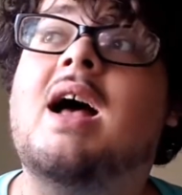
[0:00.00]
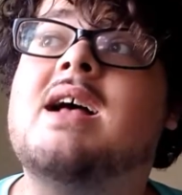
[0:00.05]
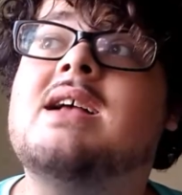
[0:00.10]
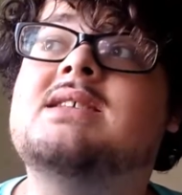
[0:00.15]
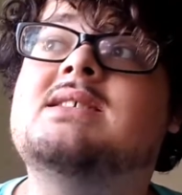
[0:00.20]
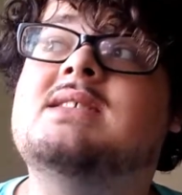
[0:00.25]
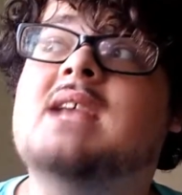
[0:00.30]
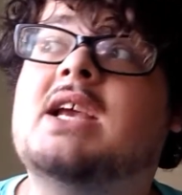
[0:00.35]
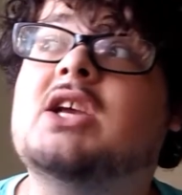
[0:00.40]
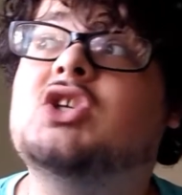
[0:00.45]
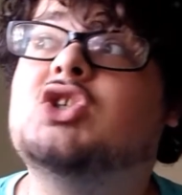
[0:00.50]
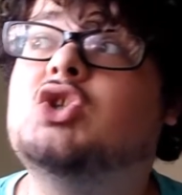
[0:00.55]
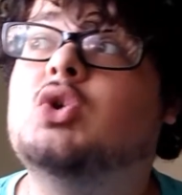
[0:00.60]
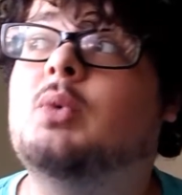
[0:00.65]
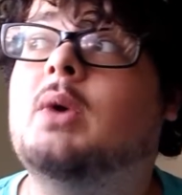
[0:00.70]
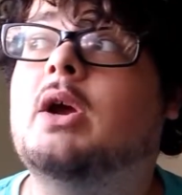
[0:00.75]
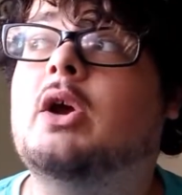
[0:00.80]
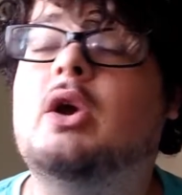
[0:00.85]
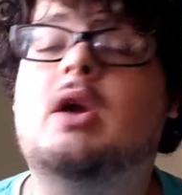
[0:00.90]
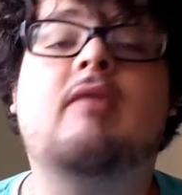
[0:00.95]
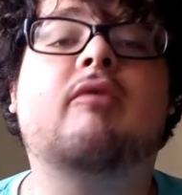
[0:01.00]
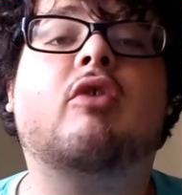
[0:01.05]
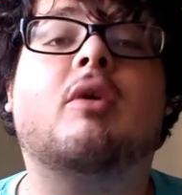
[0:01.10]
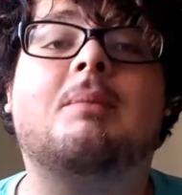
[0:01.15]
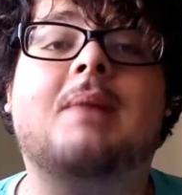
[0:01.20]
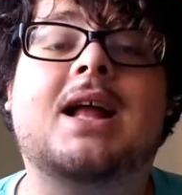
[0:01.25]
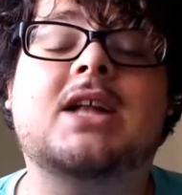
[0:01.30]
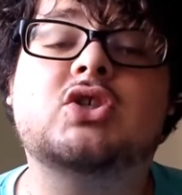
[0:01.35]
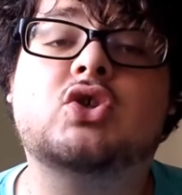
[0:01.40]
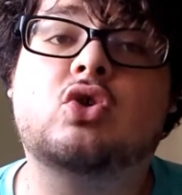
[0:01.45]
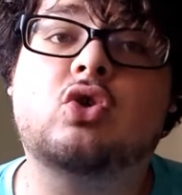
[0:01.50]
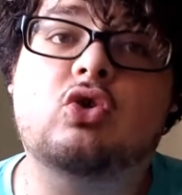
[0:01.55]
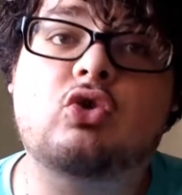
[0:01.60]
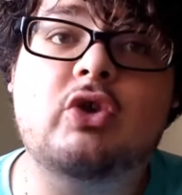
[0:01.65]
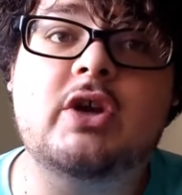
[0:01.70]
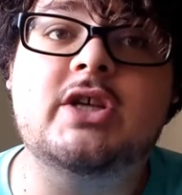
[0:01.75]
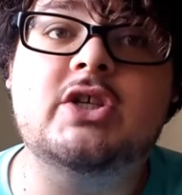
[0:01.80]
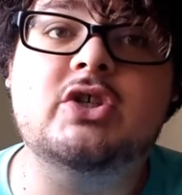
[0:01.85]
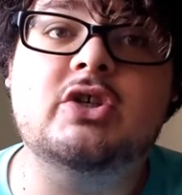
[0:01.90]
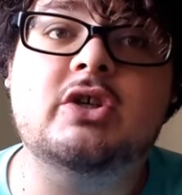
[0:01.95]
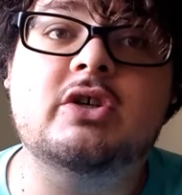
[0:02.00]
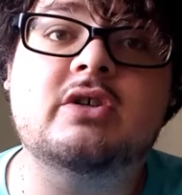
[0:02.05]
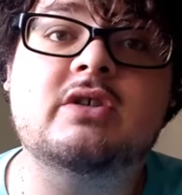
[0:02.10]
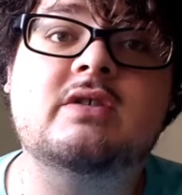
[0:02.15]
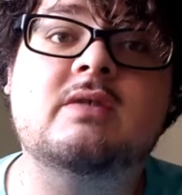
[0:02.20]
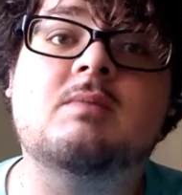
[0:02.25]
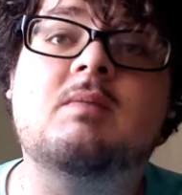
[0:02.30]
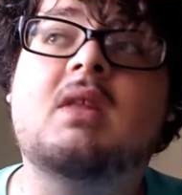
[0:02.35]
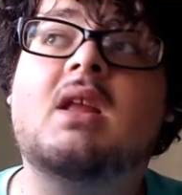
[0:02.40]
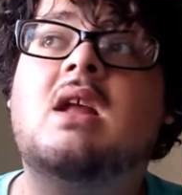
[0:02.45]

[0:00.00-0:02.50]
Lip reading: a sanctuary for magical creatures.